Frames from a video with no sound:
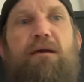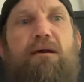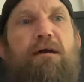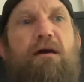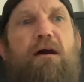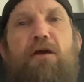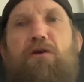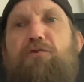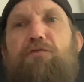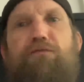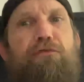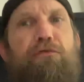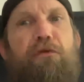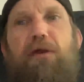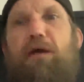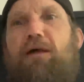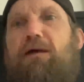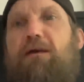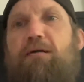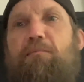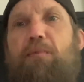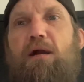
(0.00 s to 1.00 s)
Are you
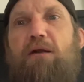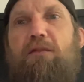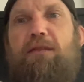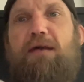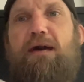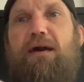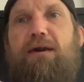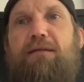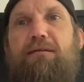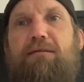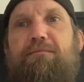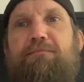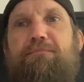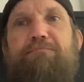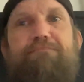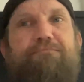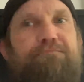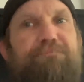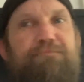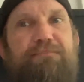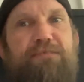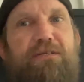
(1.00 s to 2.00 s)
forgetting about that?
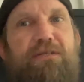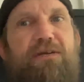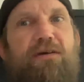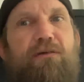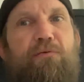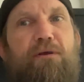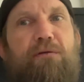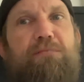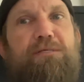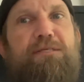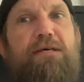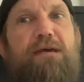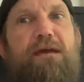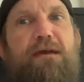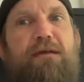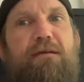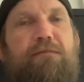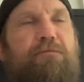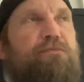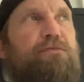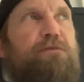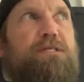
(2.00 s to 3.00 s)
Do you get what I'm
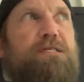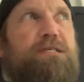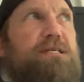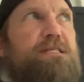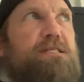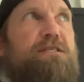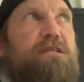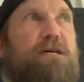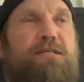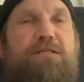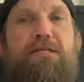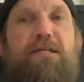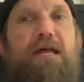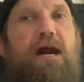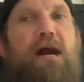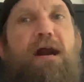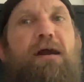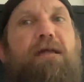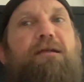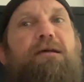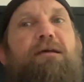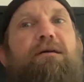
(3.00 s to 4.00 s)
saying? Physics does
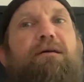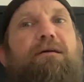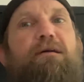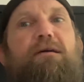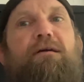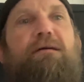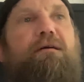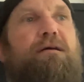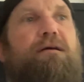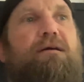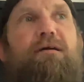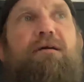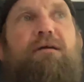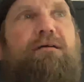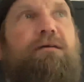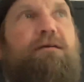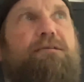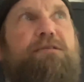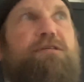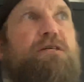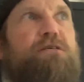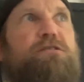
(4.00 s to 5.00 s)
not
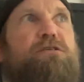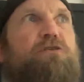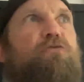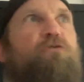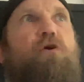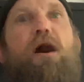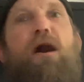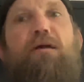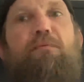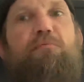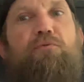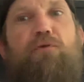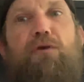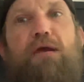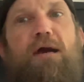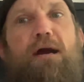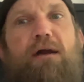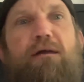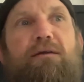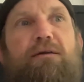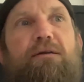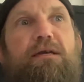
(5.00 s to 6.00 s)
describe
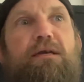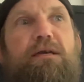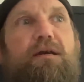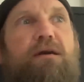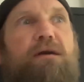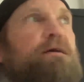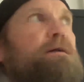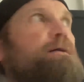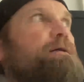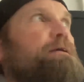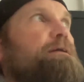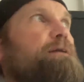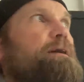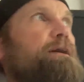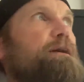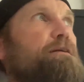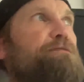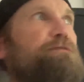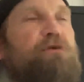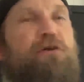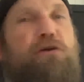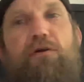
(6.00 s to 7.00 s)
reality
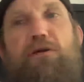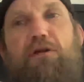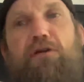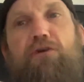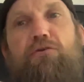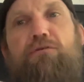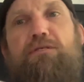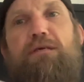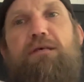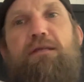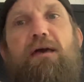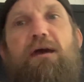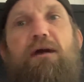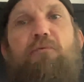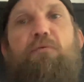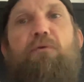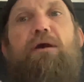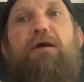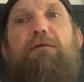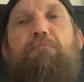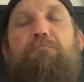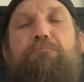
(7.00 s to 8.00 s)
if you're going to use it that
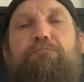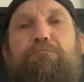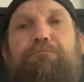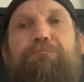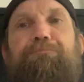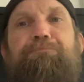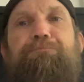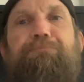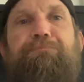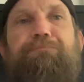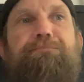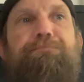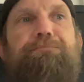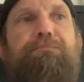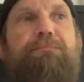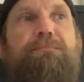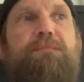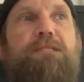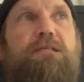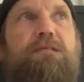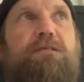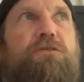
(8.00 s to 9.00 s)
way.
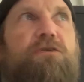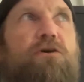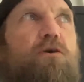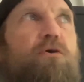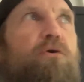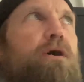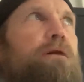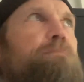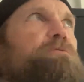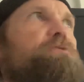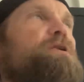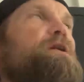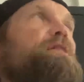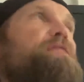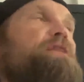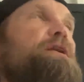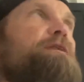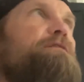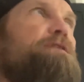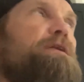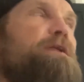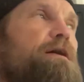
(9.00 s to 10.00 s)
So I'm trying to
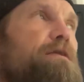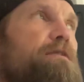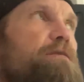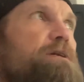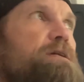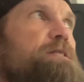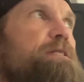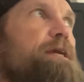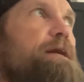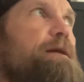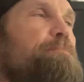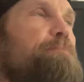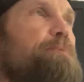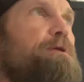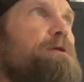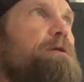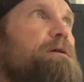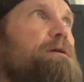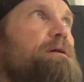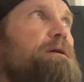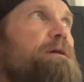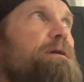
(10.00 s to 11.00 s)
think of another example.